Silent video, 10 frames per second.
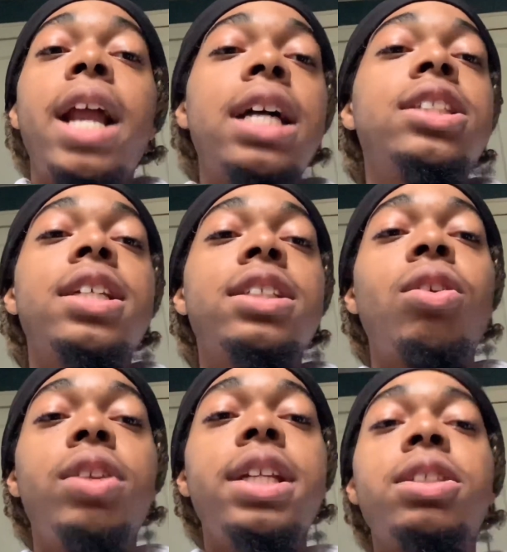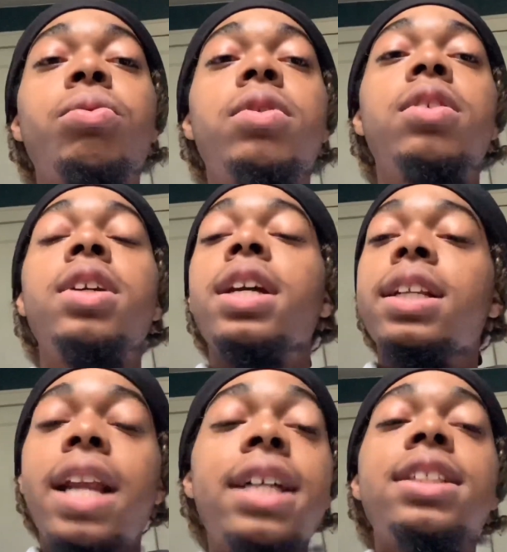Not just on this one,
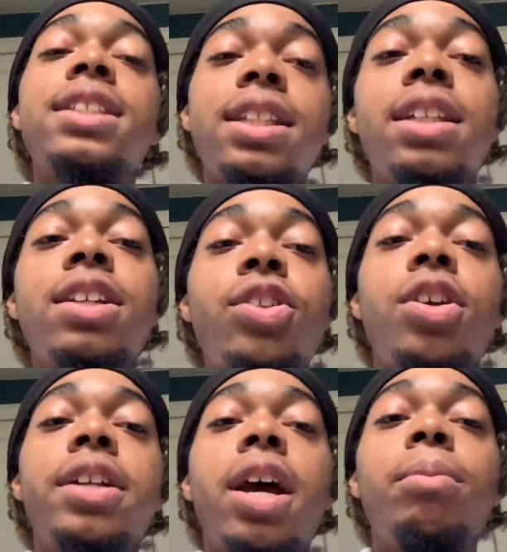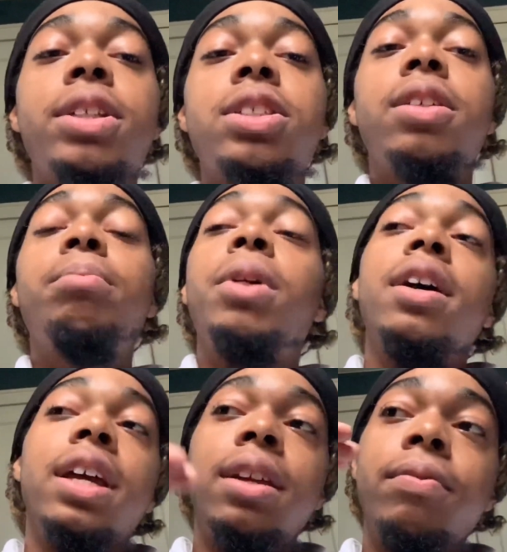not just in the third dimension,
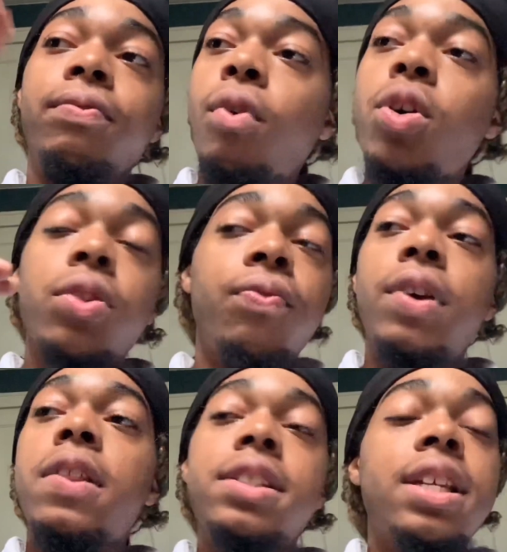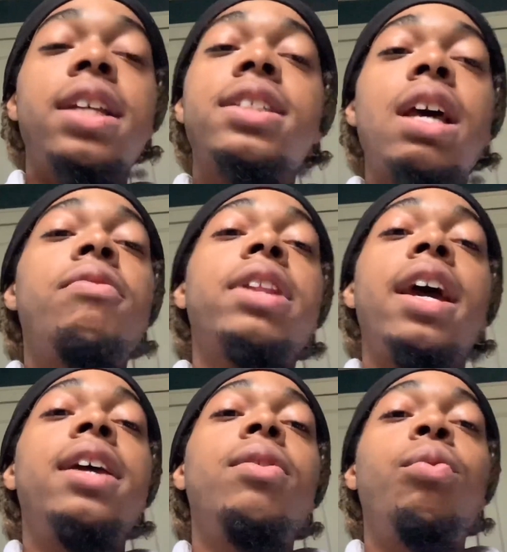but in fourth, fifth, sixth, seventh,
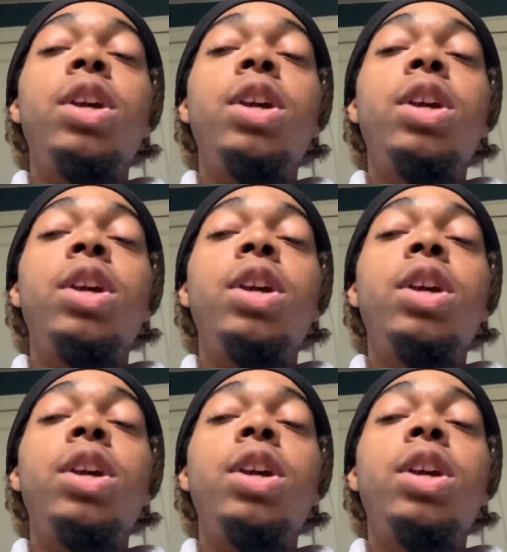eighth.